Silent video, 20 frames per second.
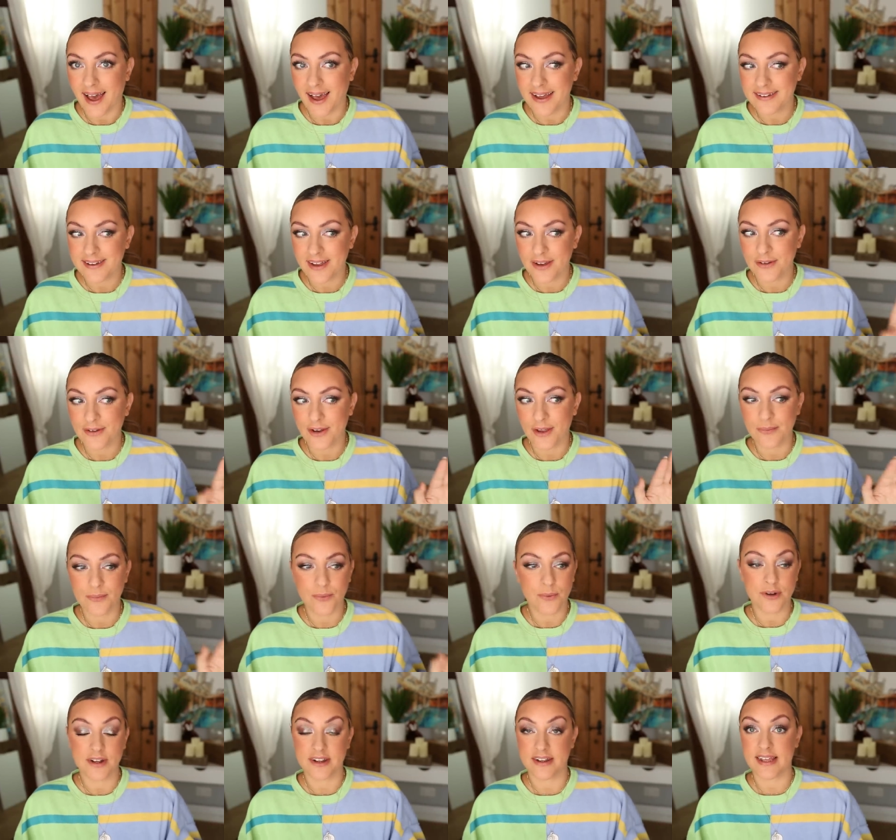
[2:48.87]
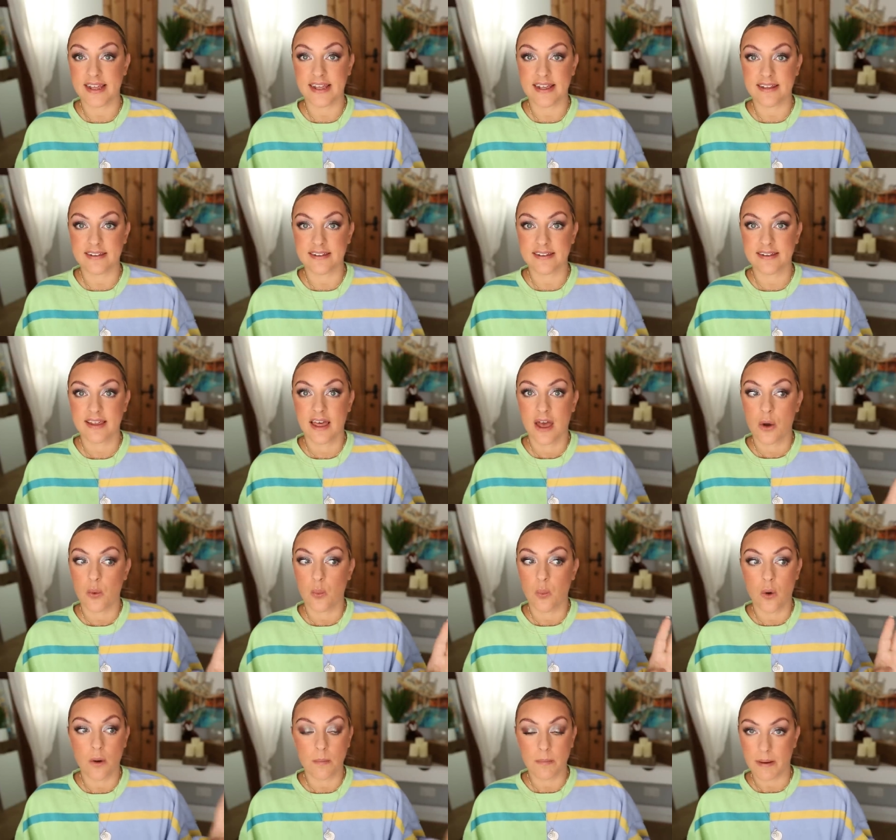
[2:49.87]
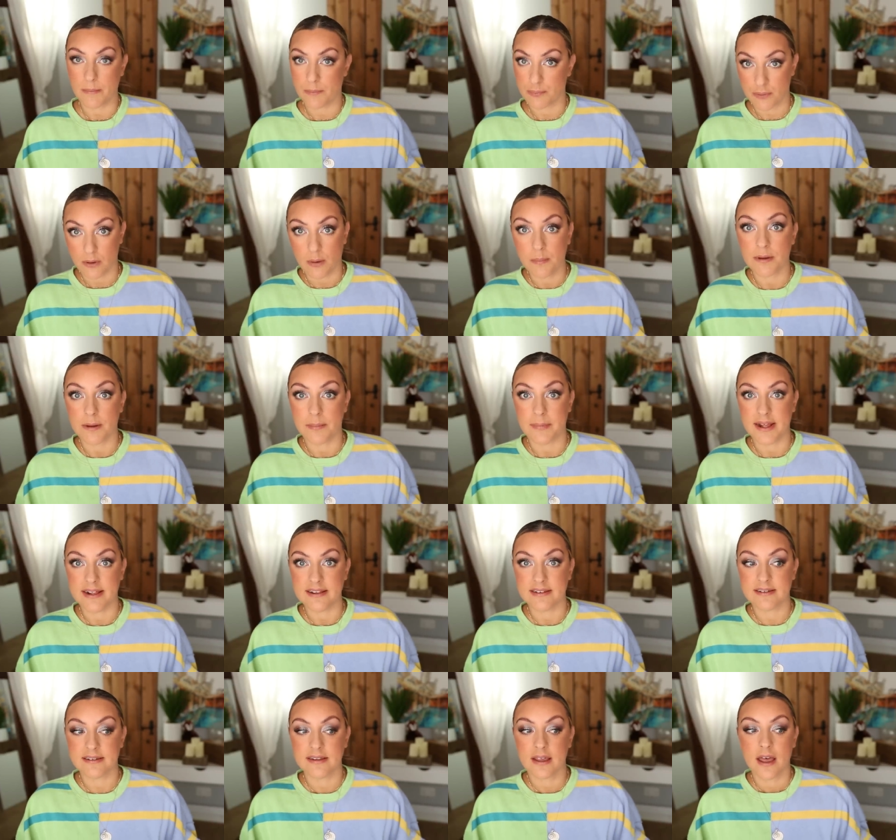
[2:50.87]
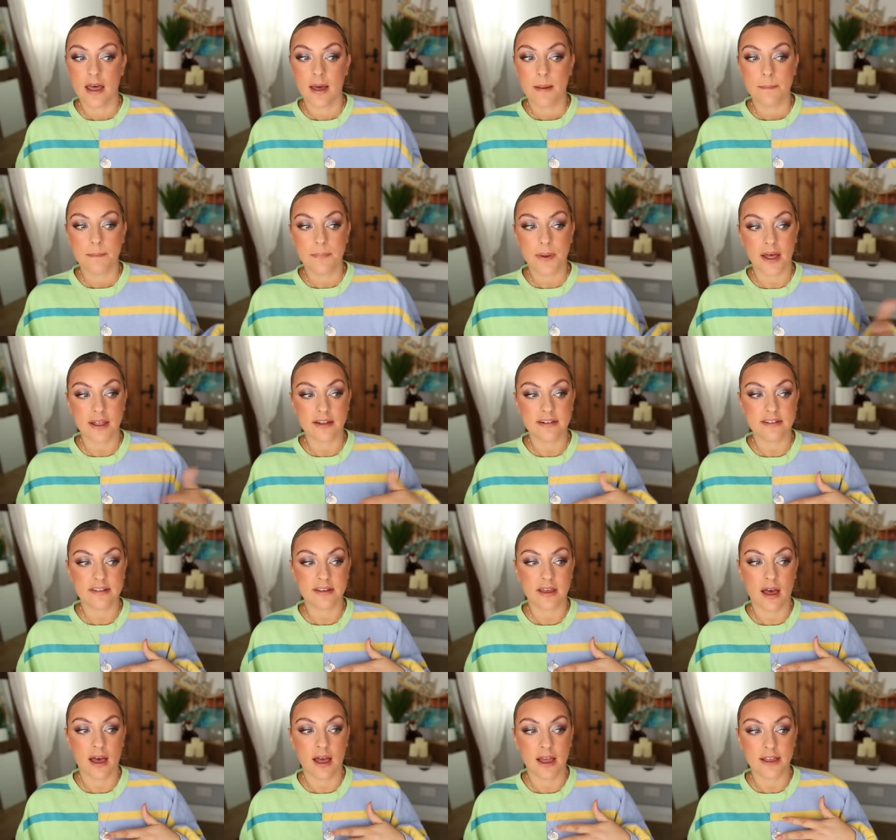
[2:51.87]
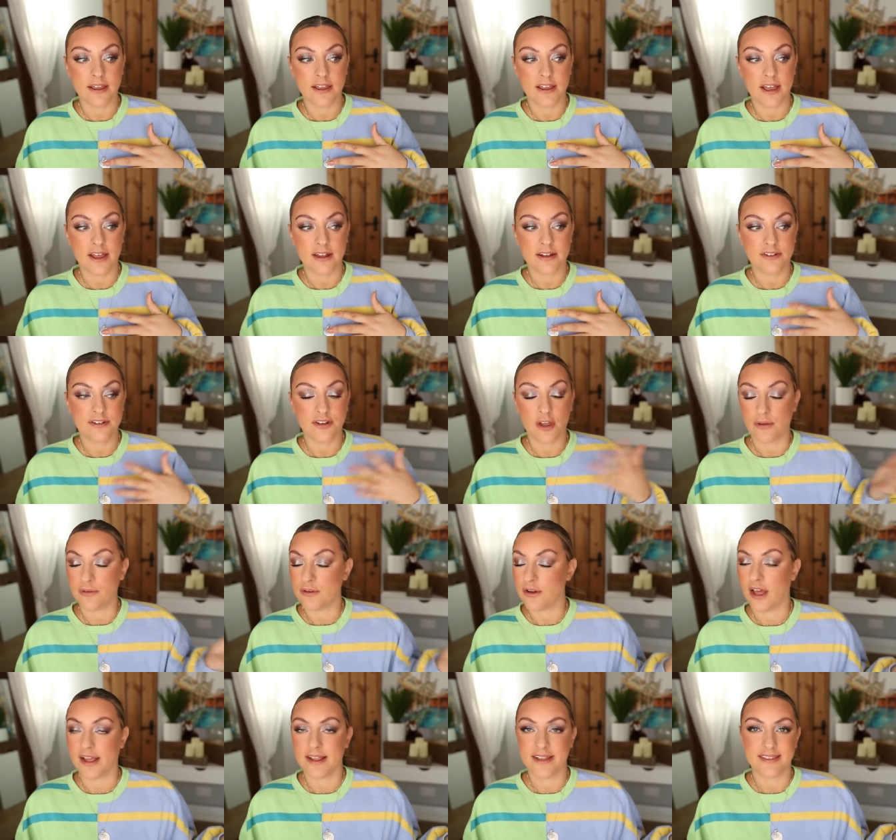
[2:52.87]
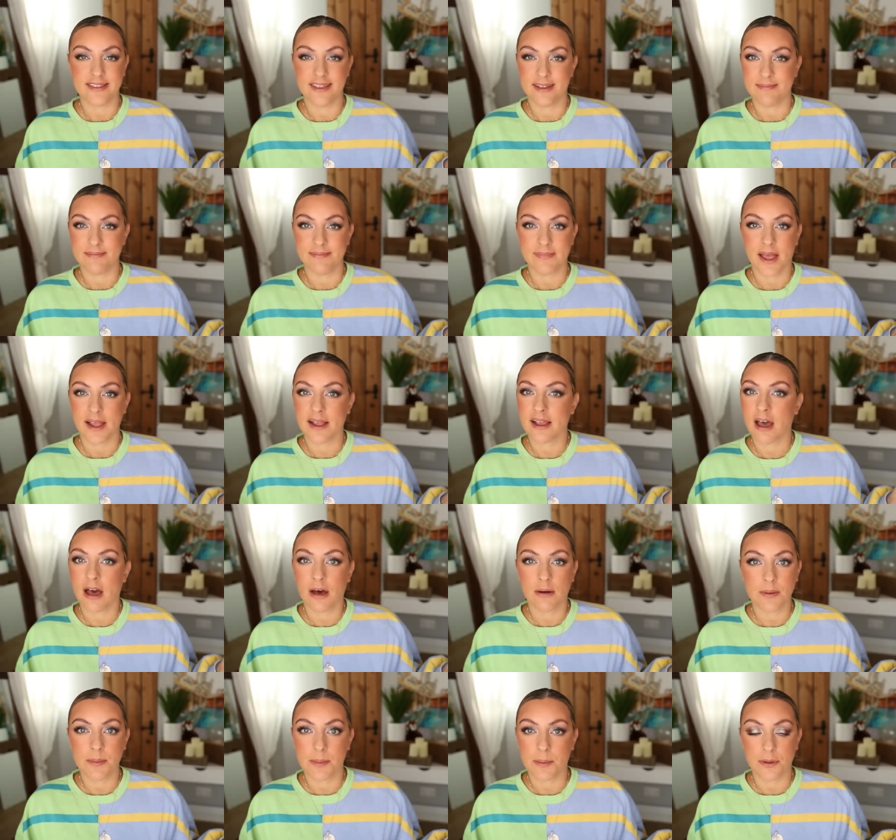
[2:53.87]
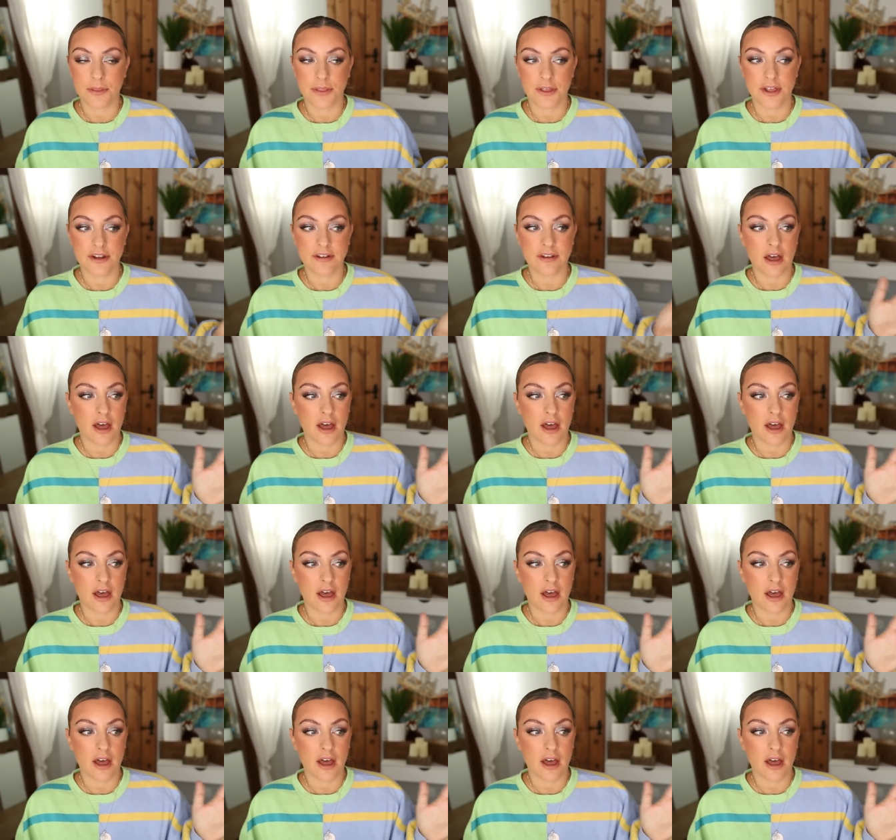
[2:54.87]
I don't know what it is, what my problem is, but I don't like them. I can't be bothered.